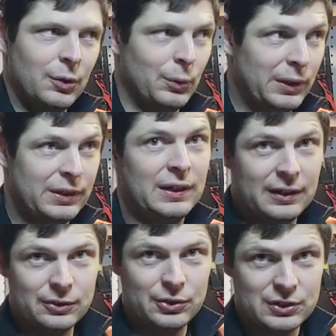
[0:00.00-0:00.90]
With an
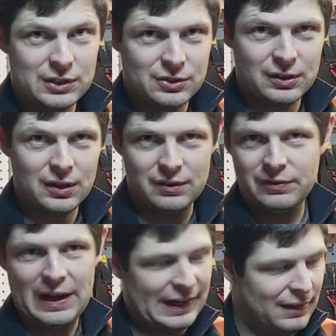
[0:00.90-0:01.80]
Aerostich
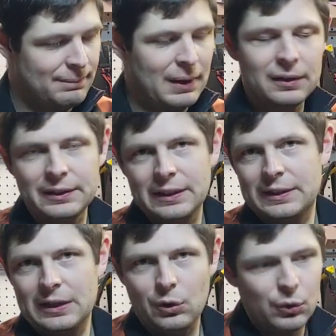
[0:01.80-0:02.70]
glove, I can barely get
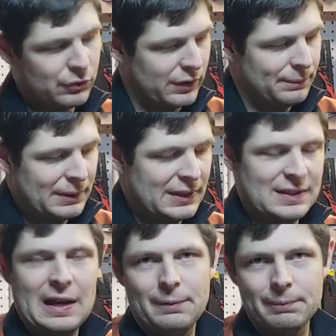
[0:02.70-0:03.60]
that over it because
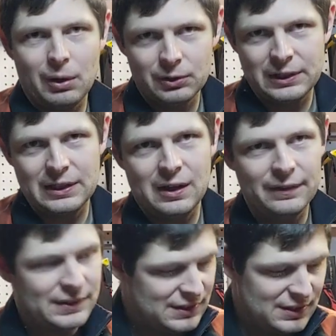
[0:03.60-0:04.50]
of how bulky all
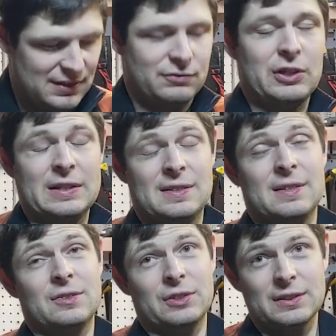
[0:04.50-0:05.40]
this is. I've tried
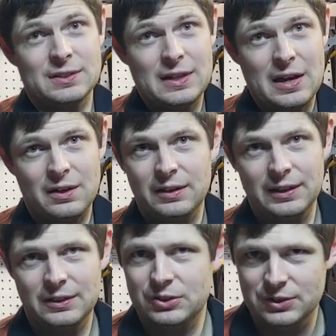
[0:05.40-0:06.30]
cinching this down,
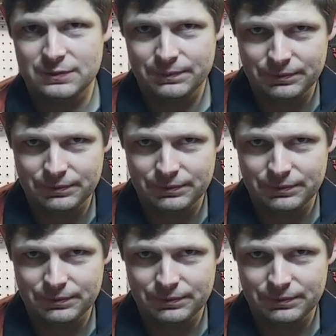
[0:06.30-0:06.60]
it's just